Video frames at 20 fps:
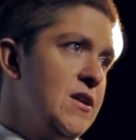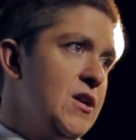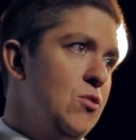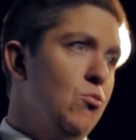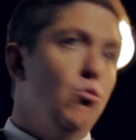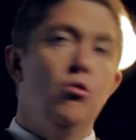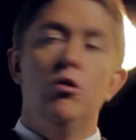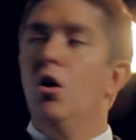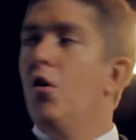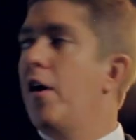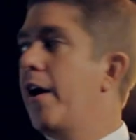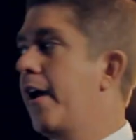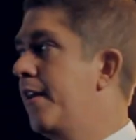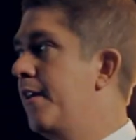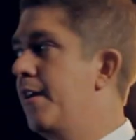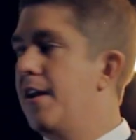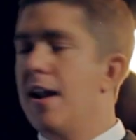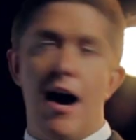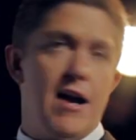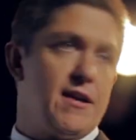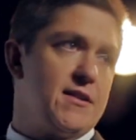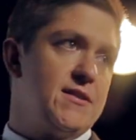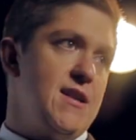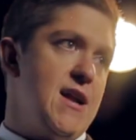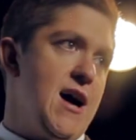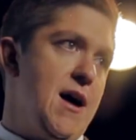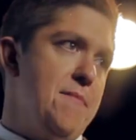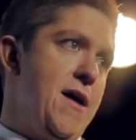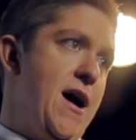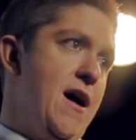We'll go ahead and knock
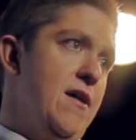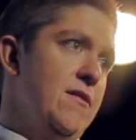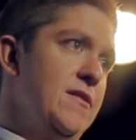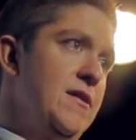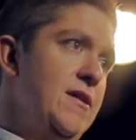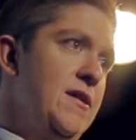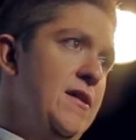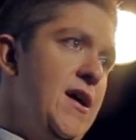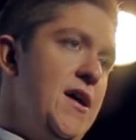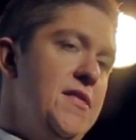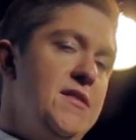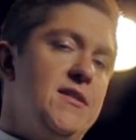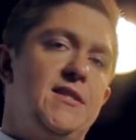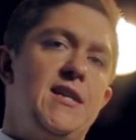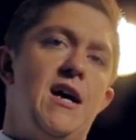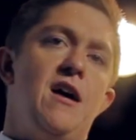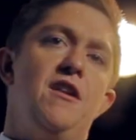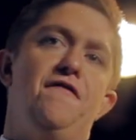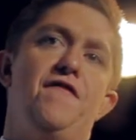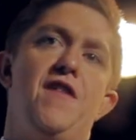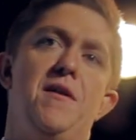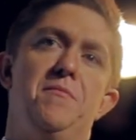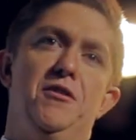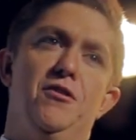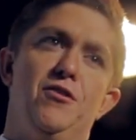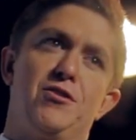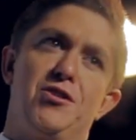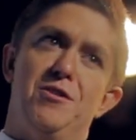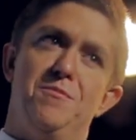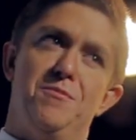Saddam out. And the Saudi family
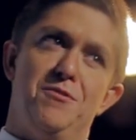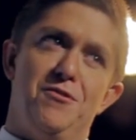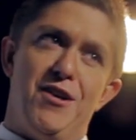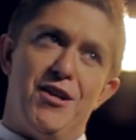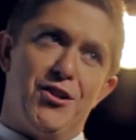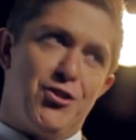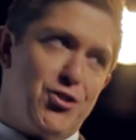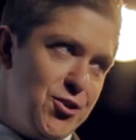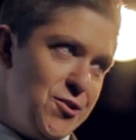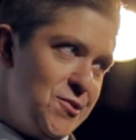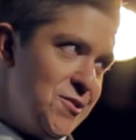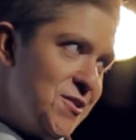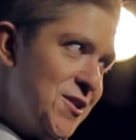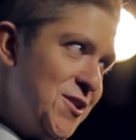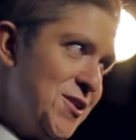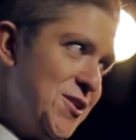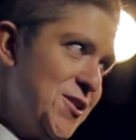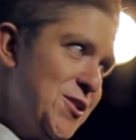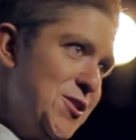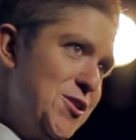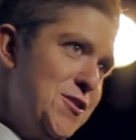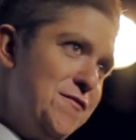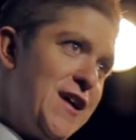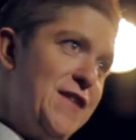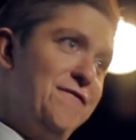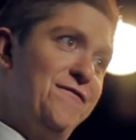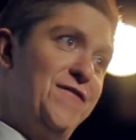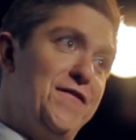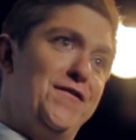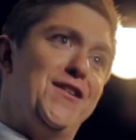looks at him and they're like, dude, you've
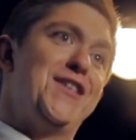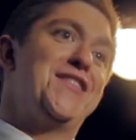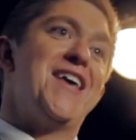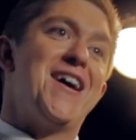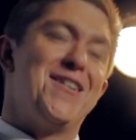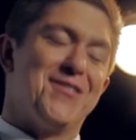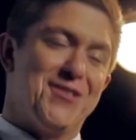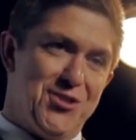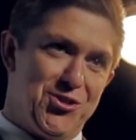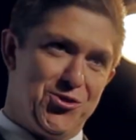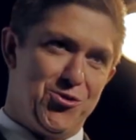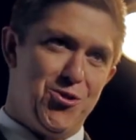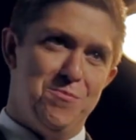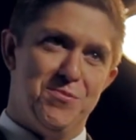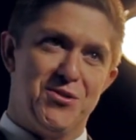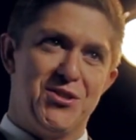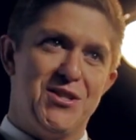got 50,000 troops.